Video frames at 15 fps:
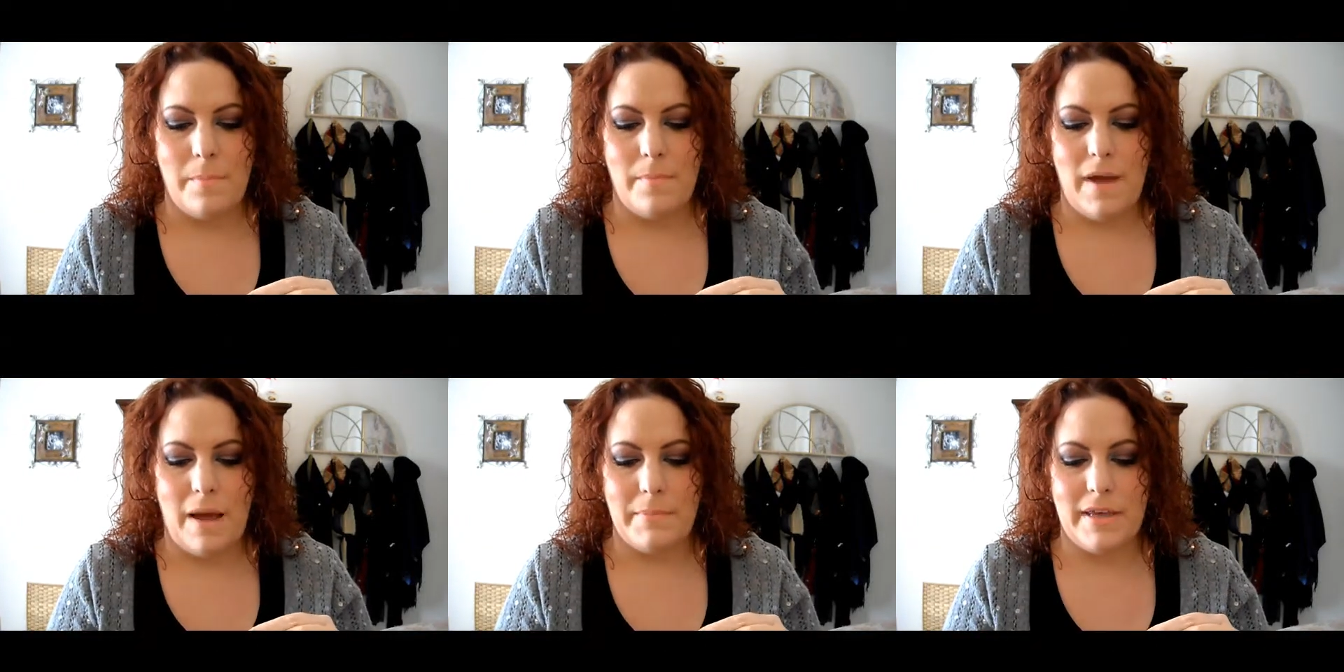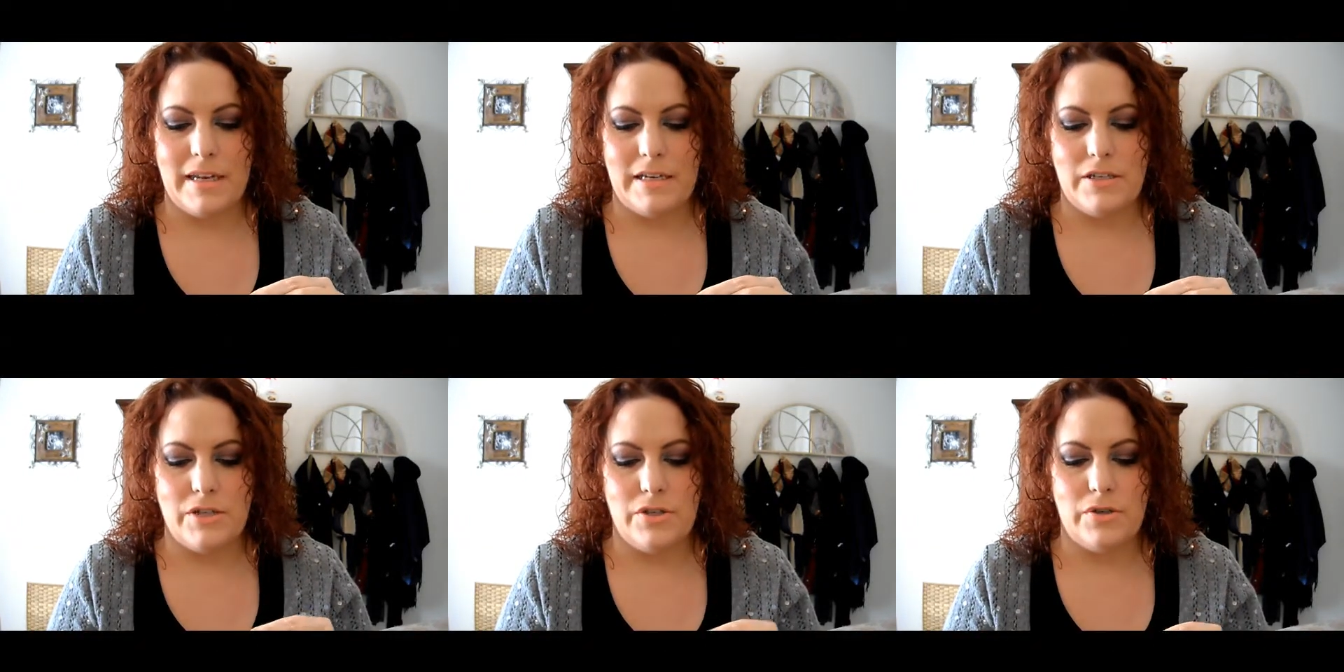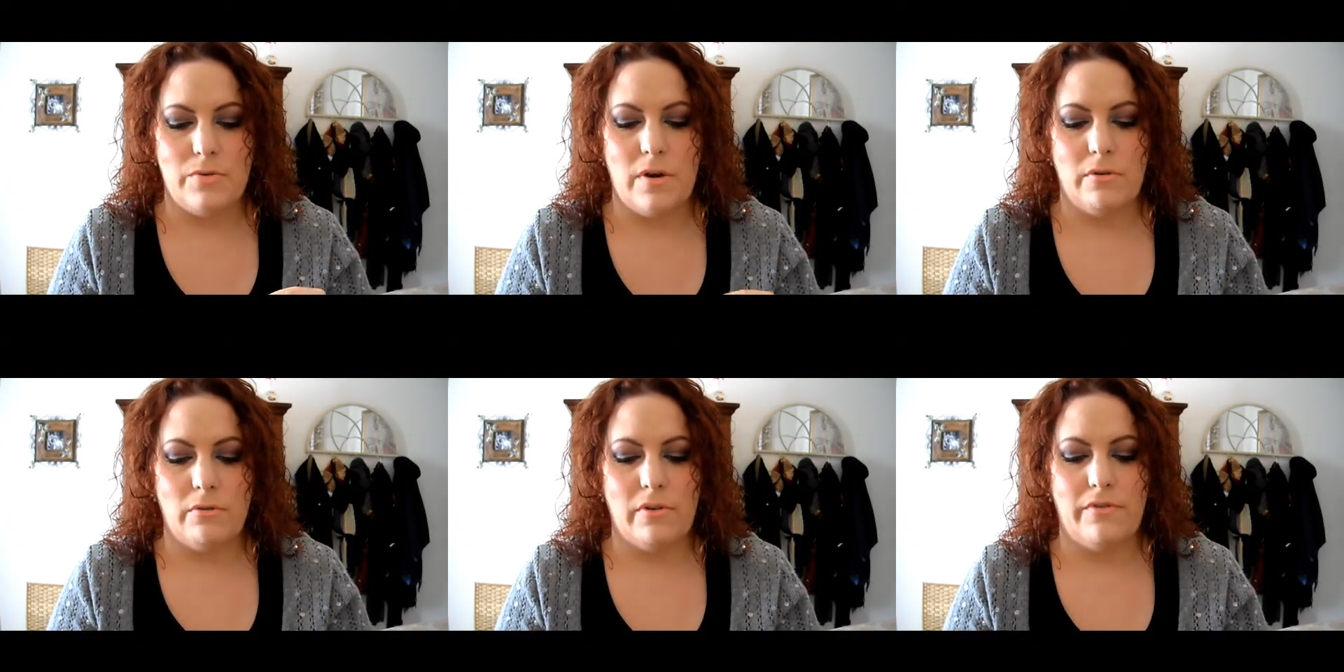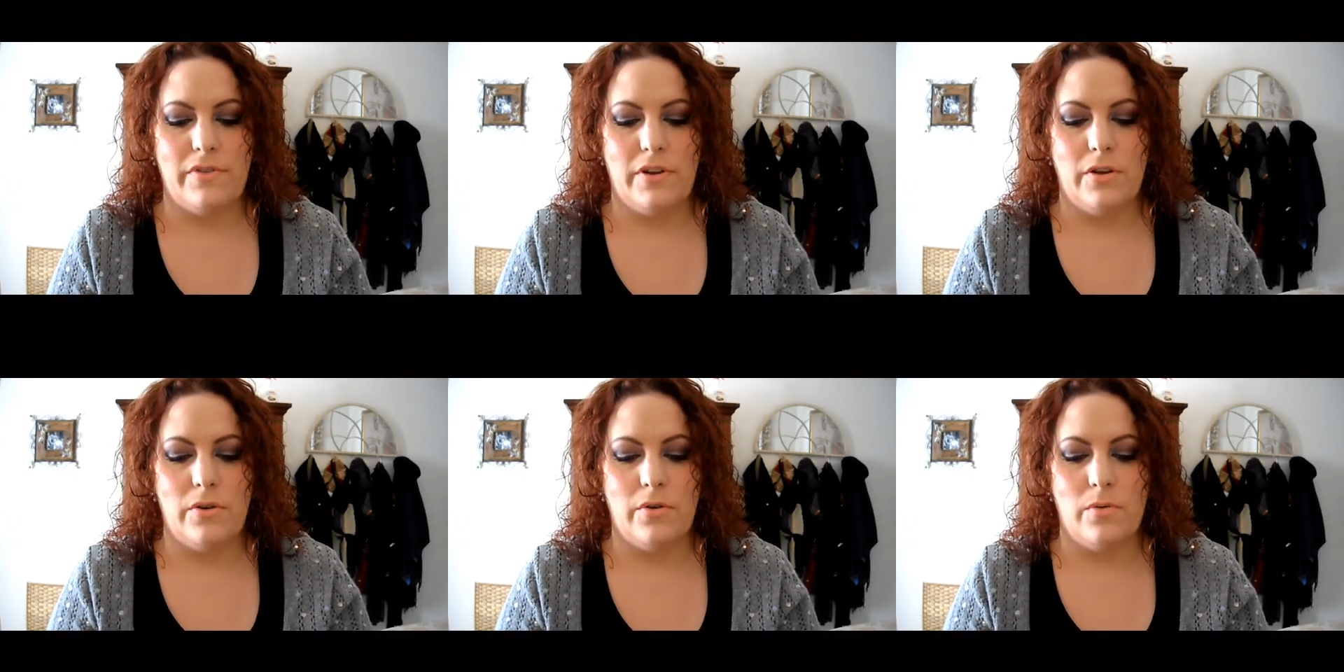I'm going to do a
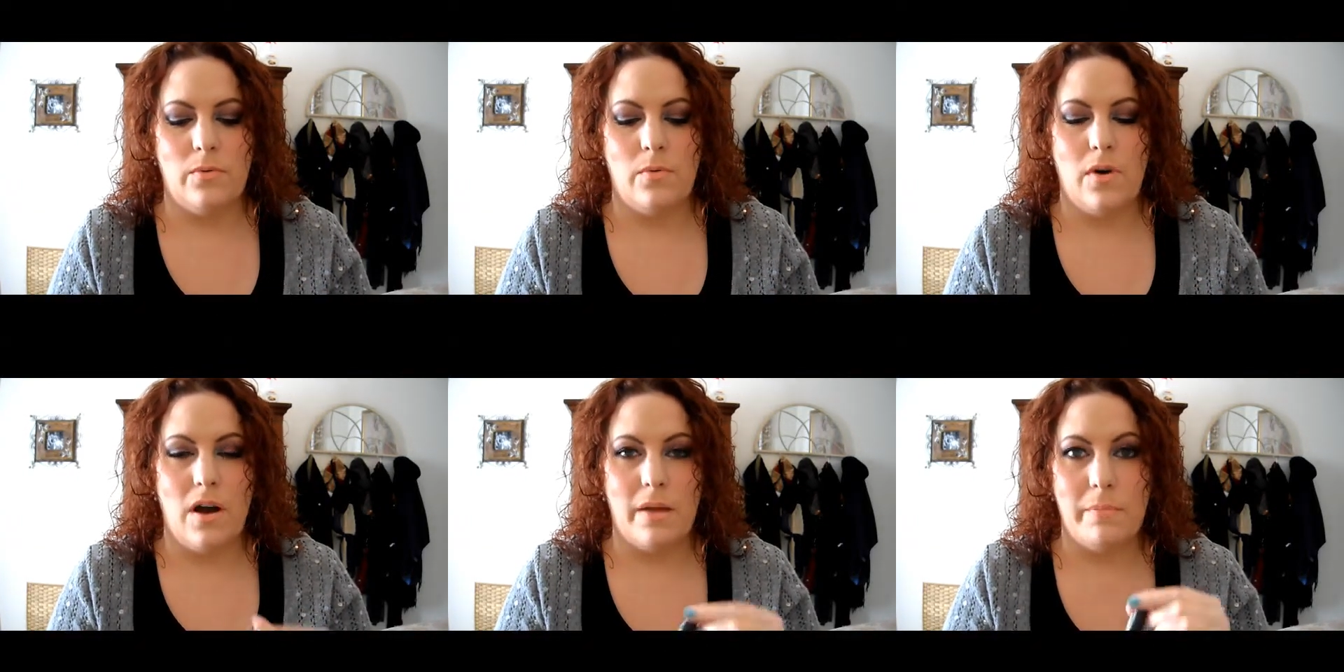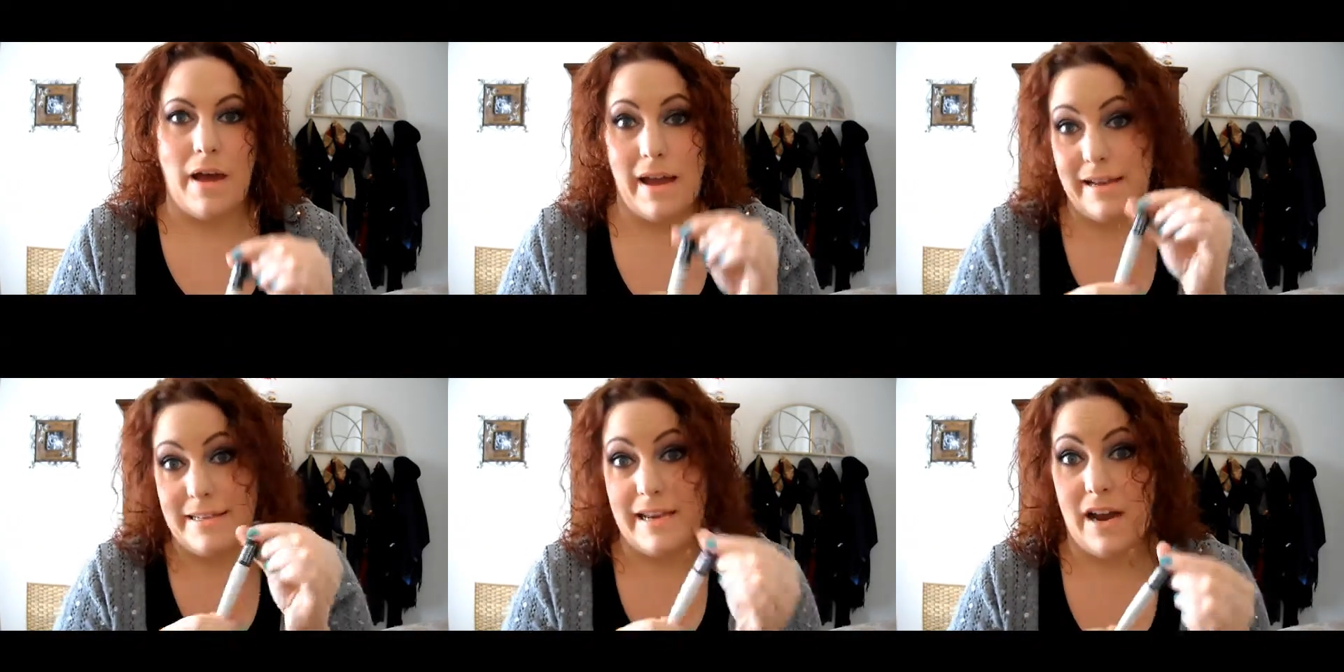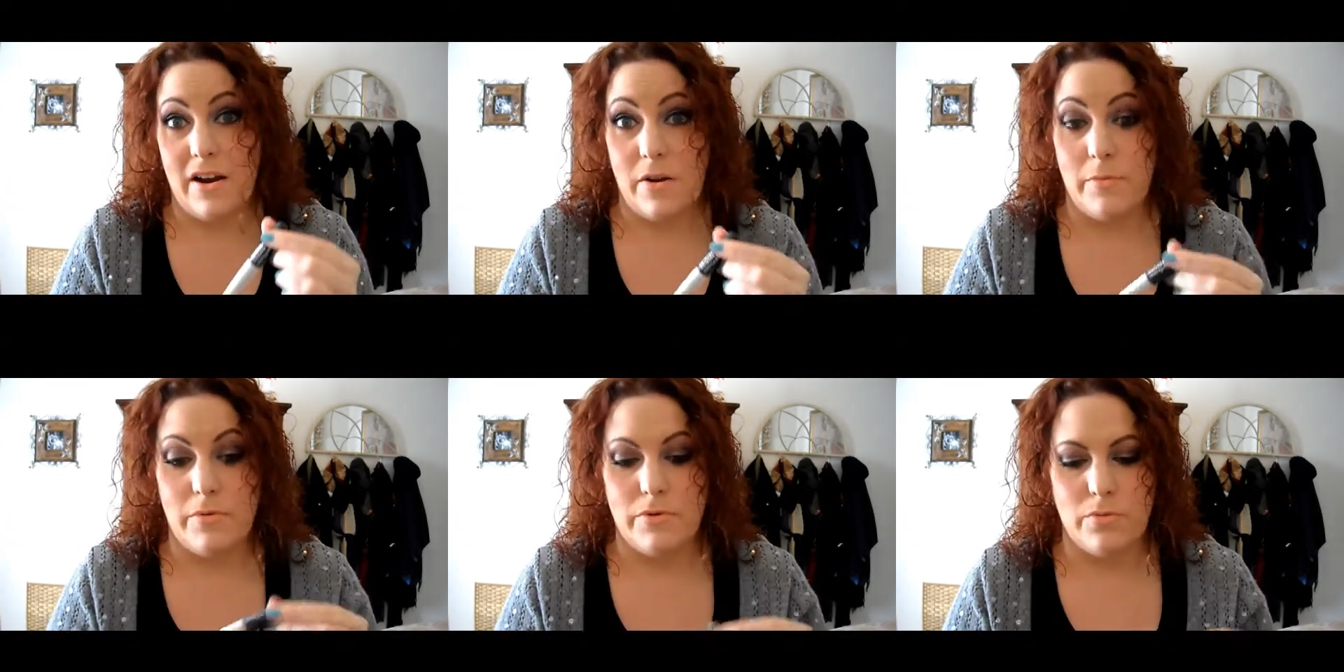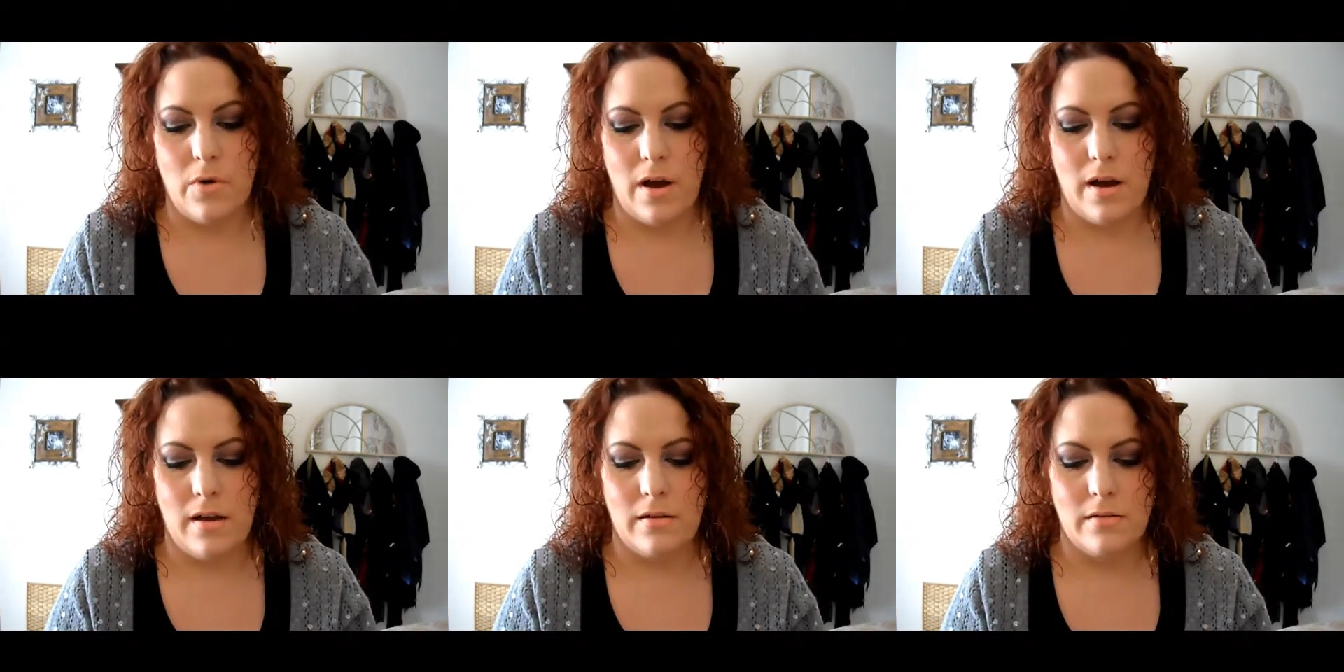review on my entire
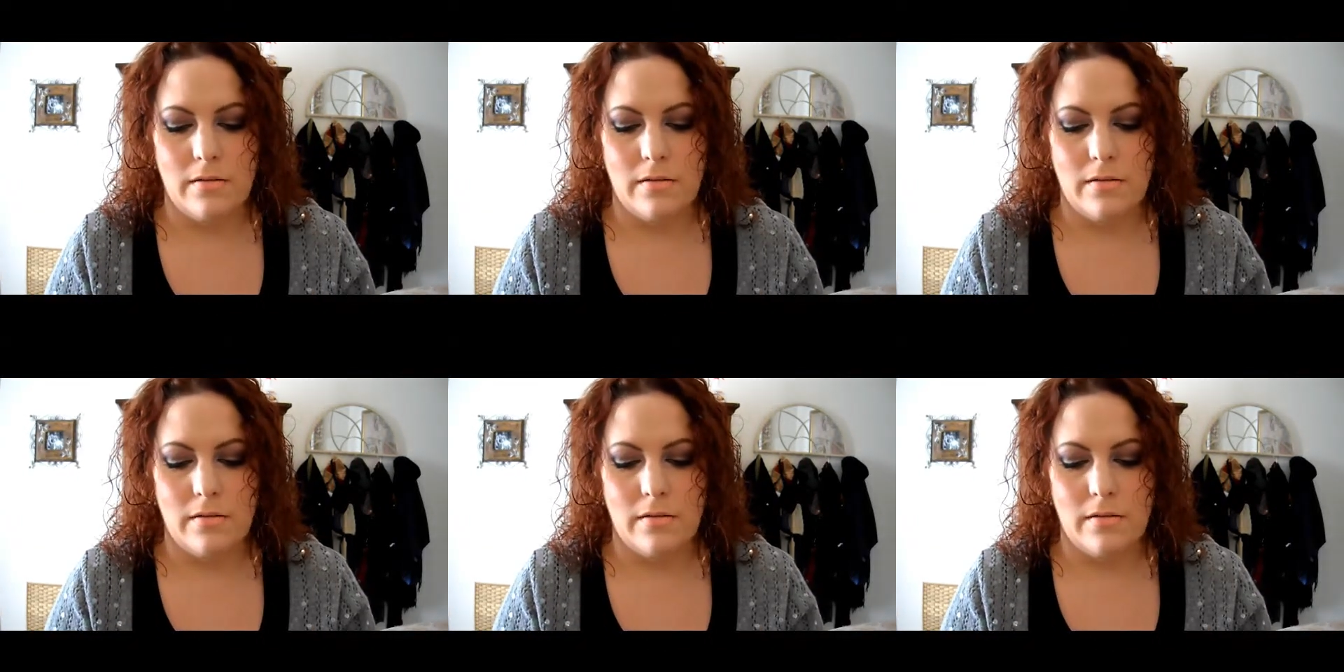Bourjois